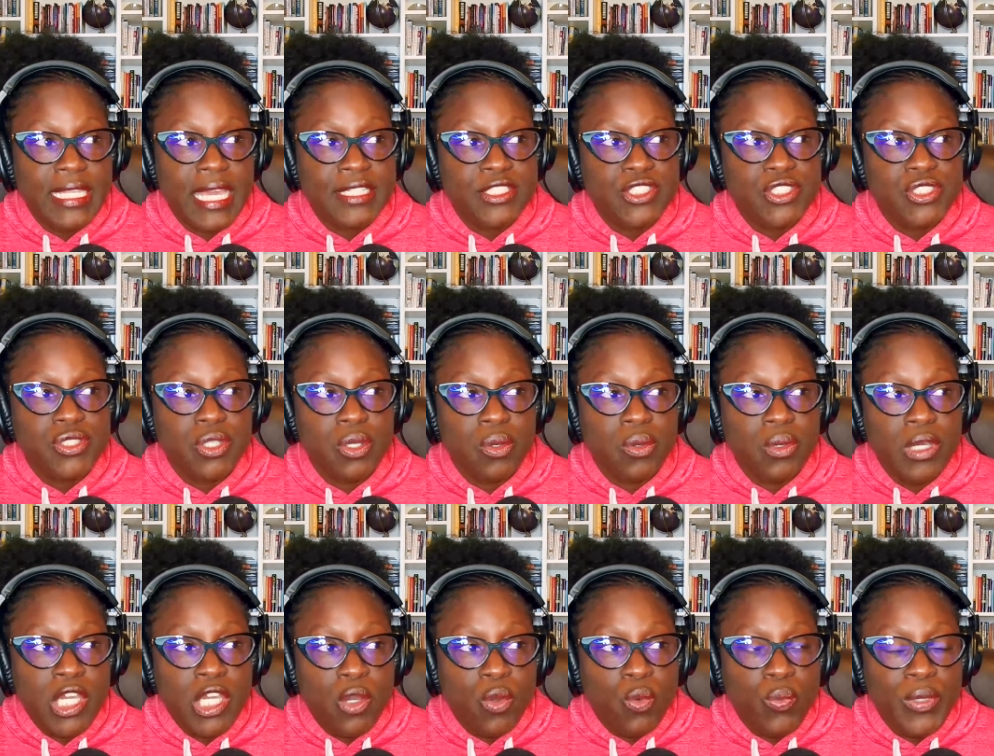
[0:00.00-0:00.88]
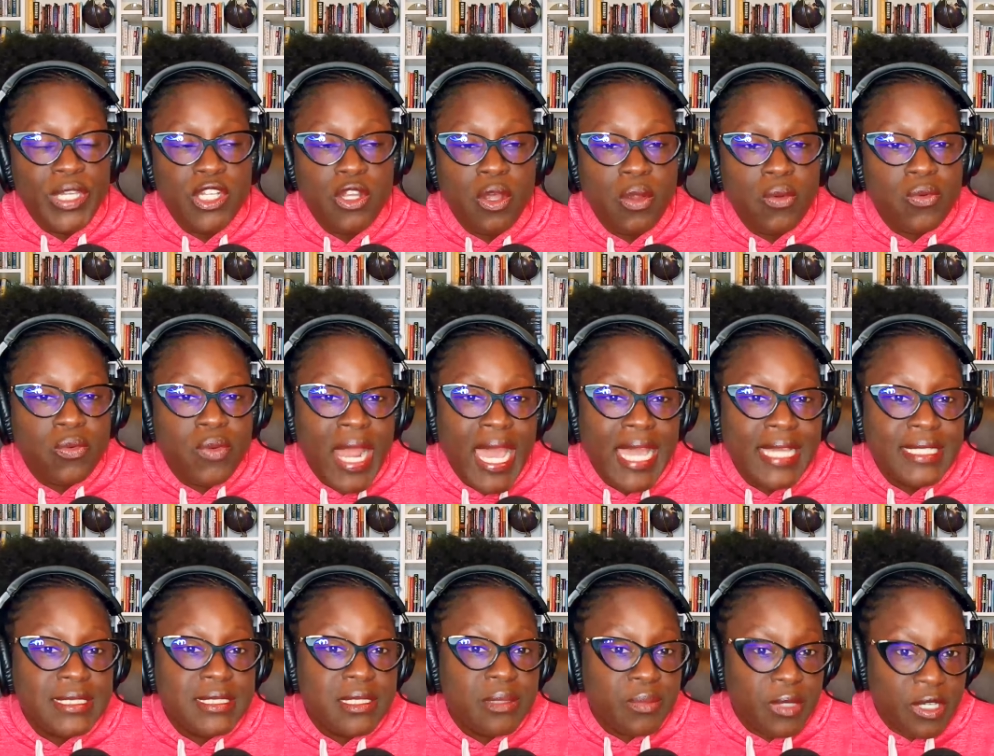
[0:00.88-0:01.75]
And so we don't
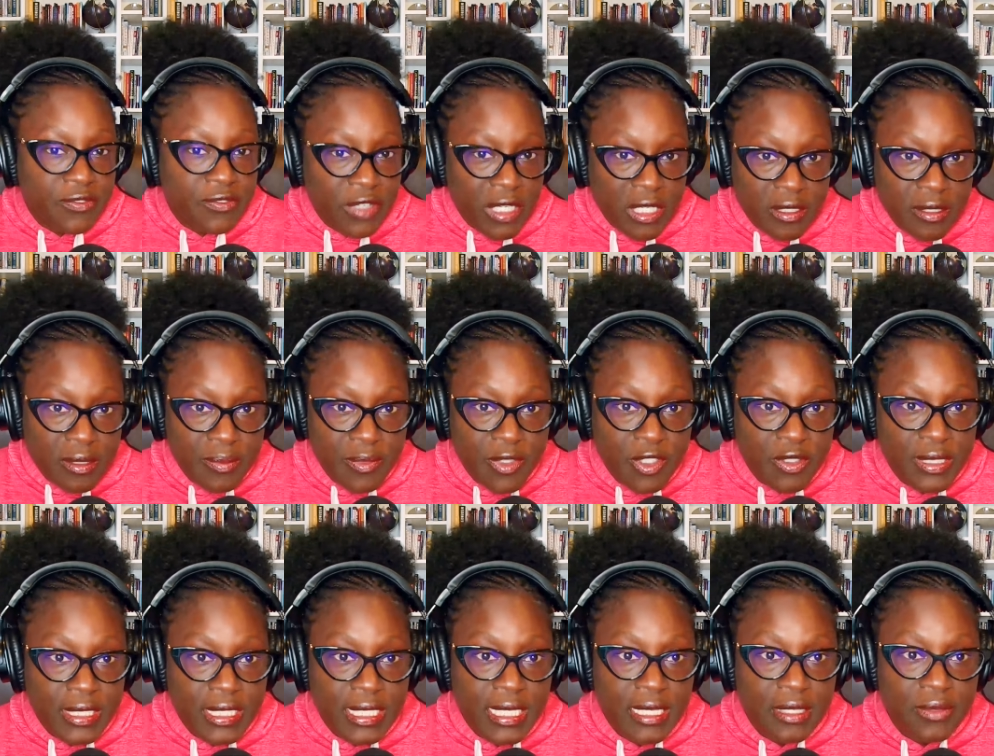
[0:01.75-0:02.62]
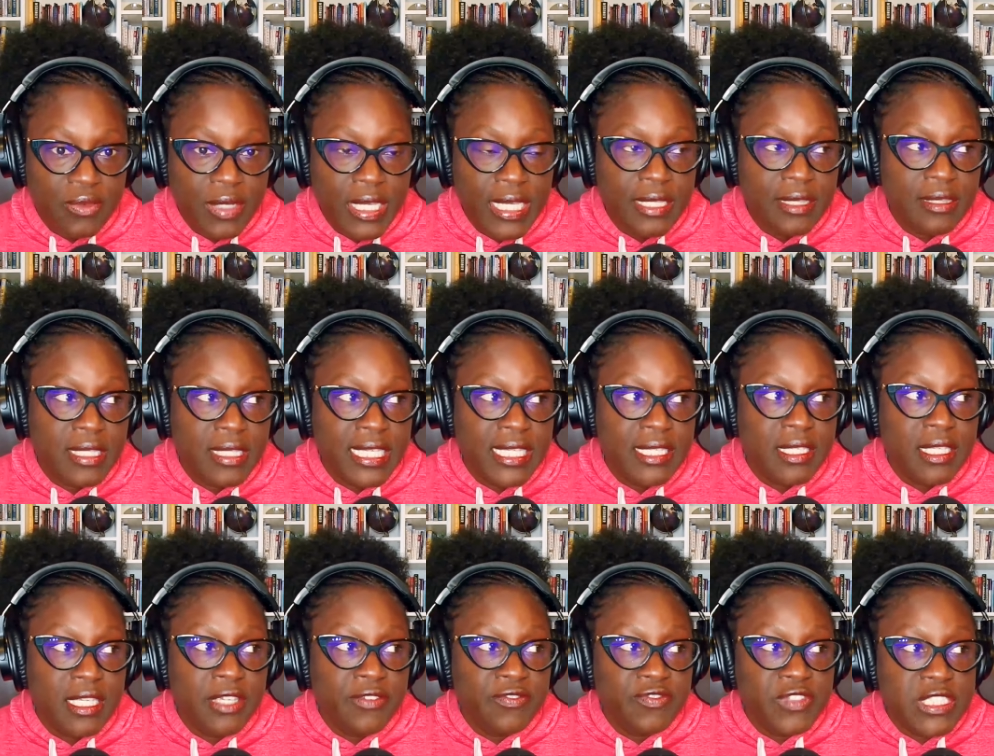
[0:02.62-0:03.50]
rise above our community, right? Like
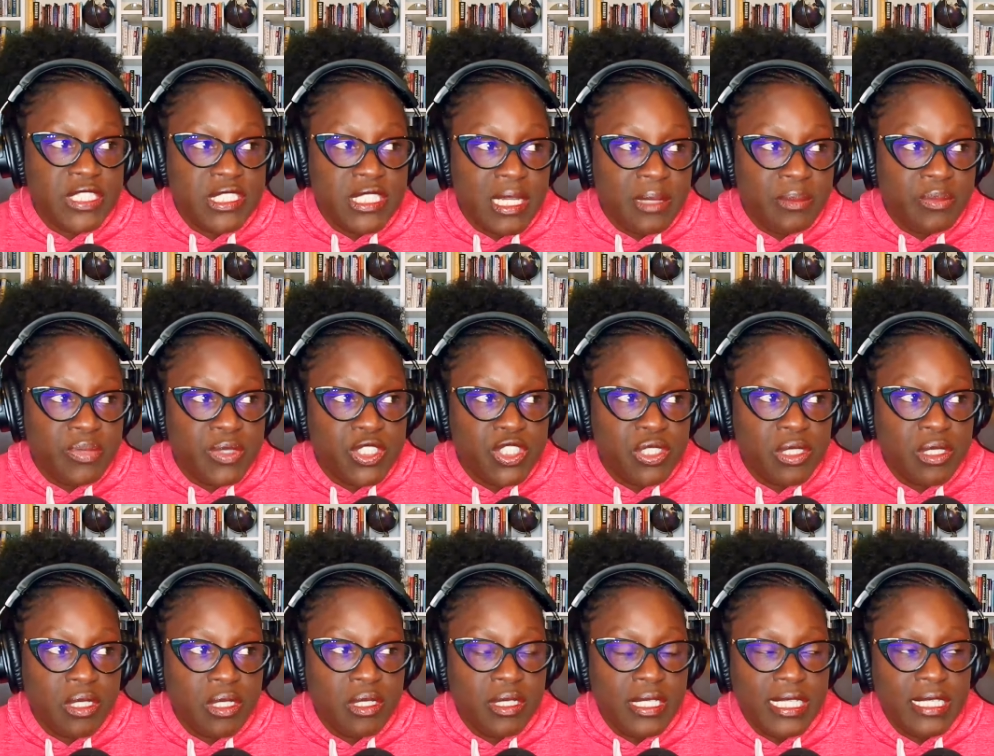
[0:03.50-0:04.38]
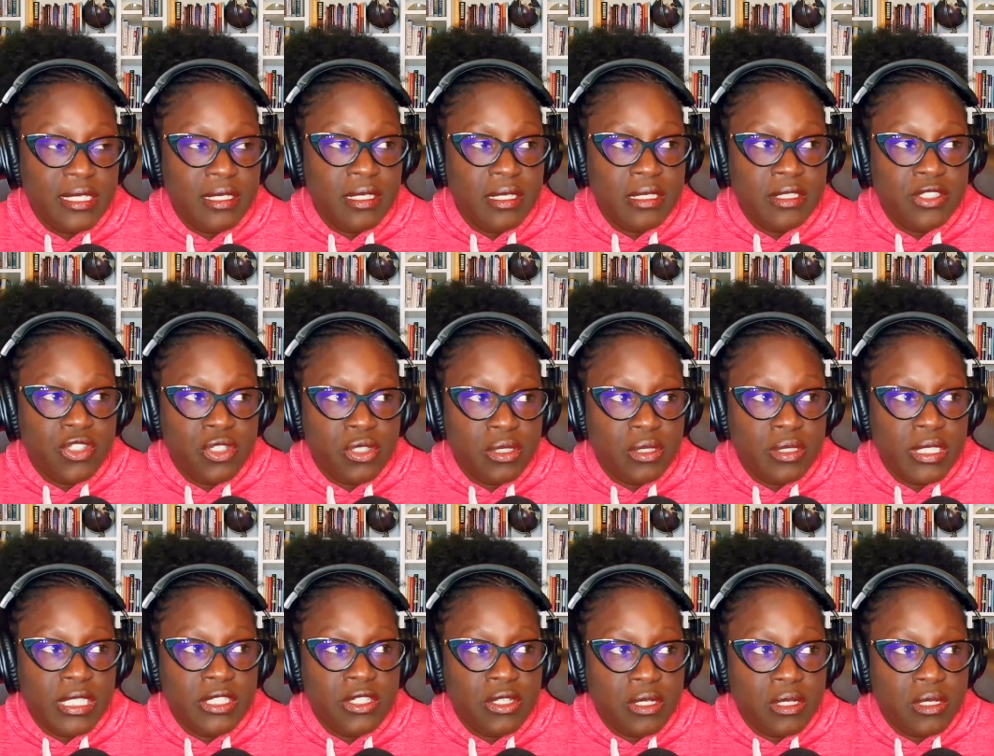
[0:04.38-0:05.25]
if the temperature if
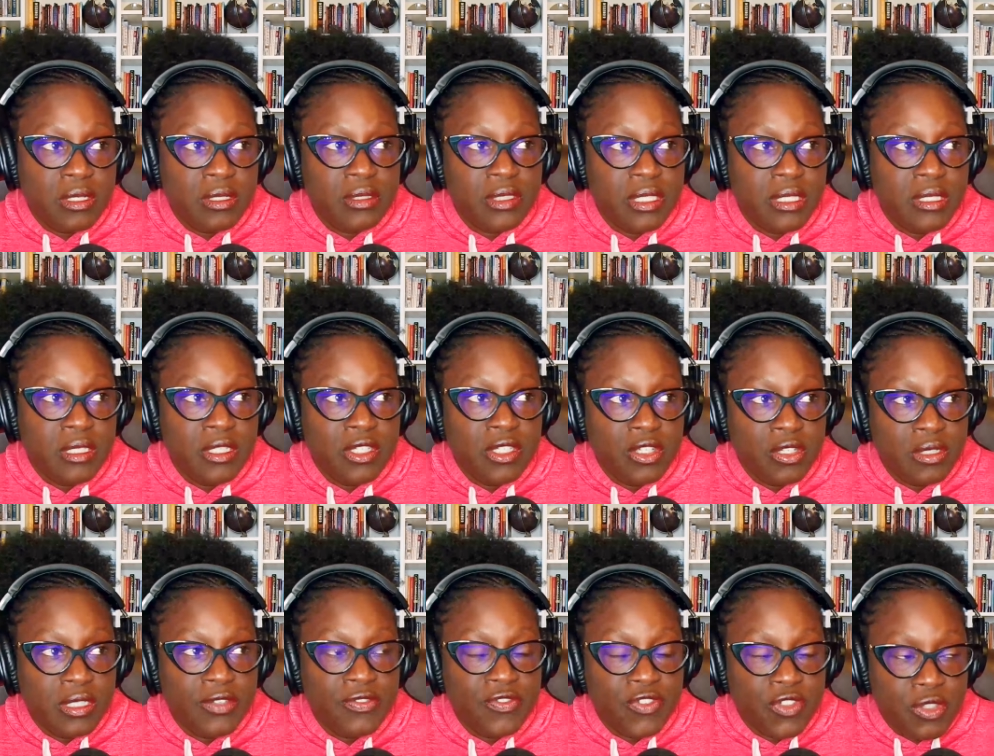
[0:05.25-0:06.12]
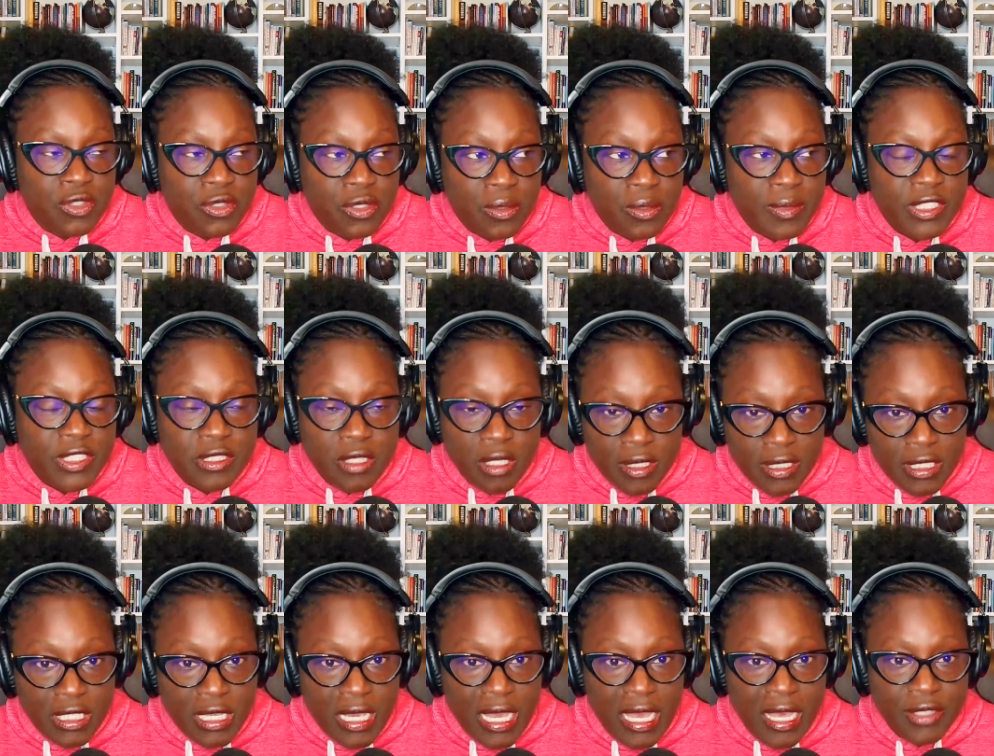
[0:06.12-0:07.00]
your thermostat
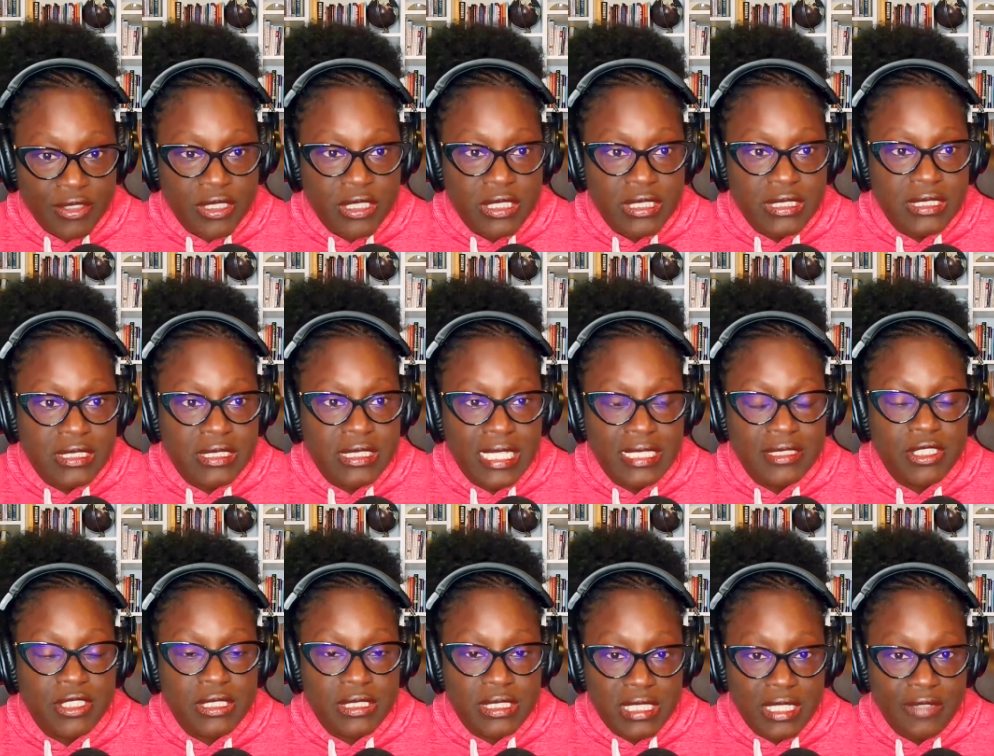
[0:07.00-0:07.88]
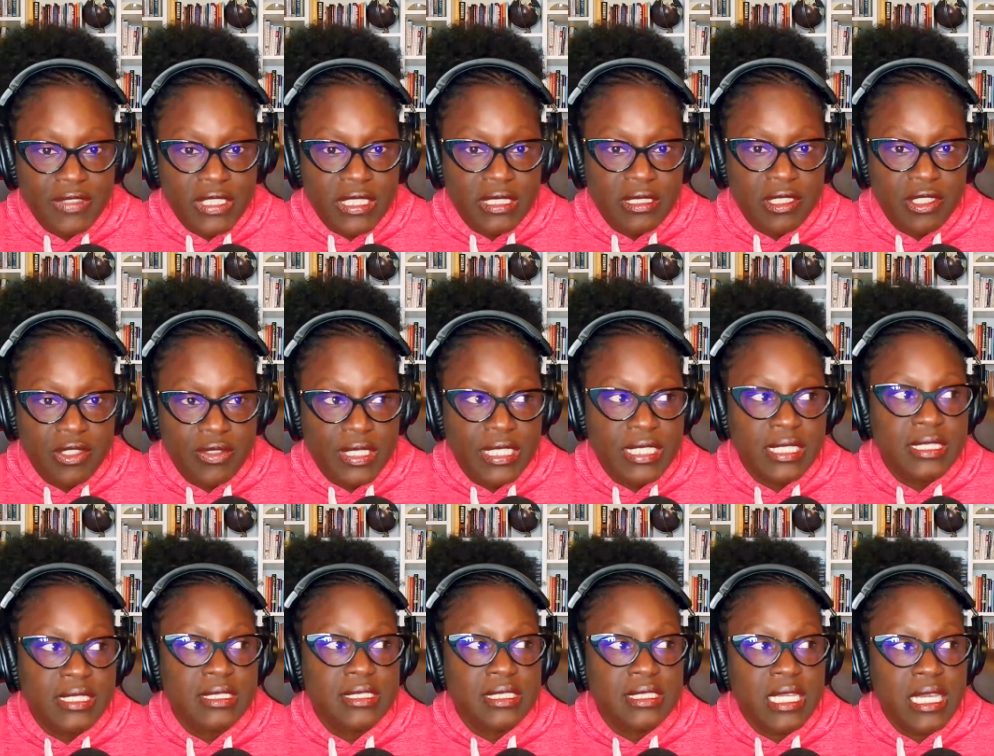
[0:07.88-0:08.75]
in your house is set to 70
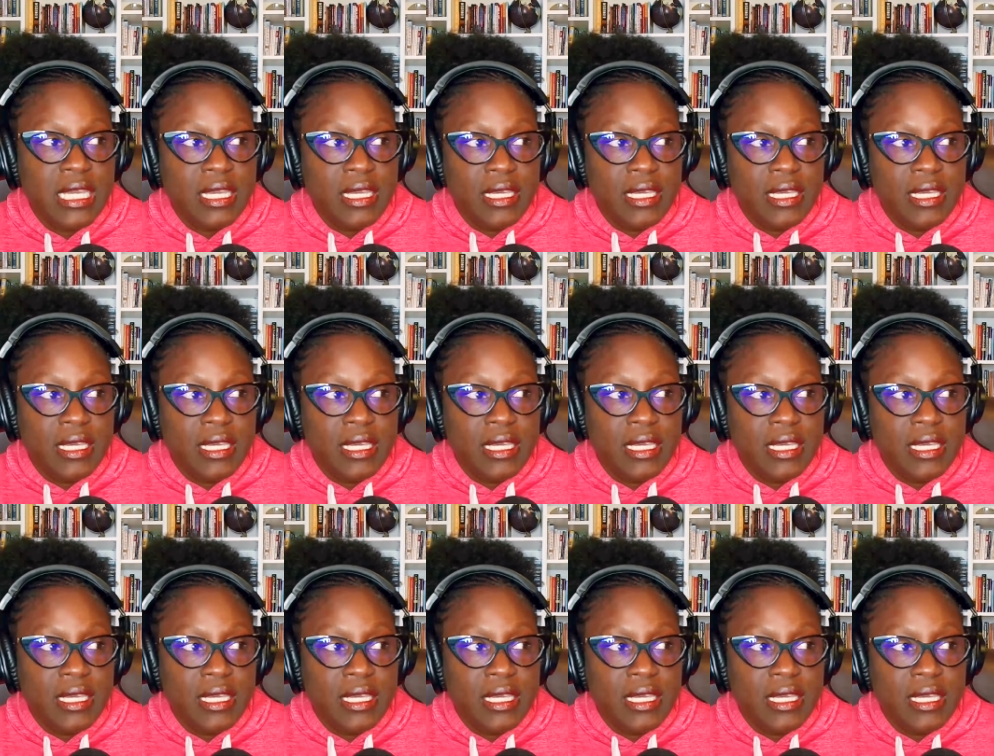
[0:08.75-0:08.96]
degrees,